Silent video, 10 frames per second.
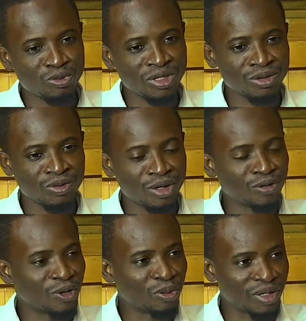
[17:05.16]
you'll be
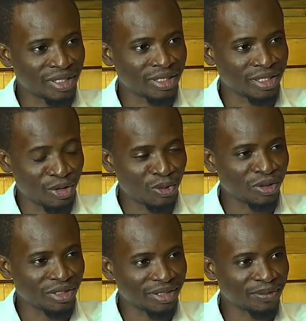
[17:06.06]
one of the best in the
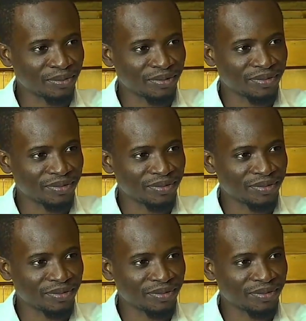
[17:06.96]
world.